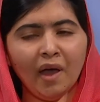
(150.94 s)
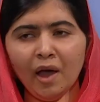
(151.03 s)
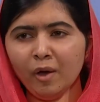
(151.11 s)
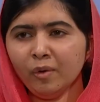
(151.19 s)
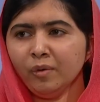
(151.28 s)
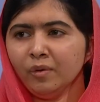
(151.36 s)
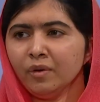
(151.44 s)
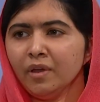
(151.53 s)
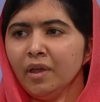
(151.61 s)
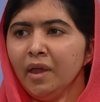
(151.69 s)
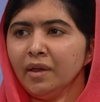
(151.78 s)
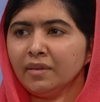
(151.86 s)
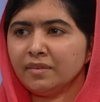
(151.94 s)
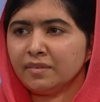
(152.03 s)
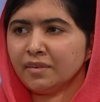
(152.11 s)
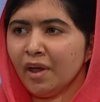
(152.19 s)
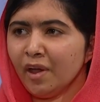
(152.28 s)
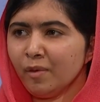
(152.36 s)
Now it
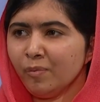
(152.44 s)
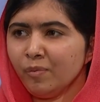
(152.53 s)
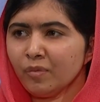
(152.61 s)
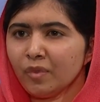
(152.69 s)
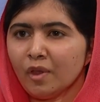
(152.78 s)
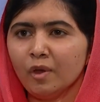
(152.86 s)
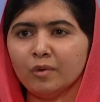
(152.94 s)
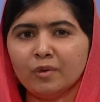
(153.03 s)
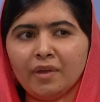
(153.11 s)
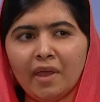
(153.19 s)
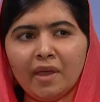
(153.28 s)
is time to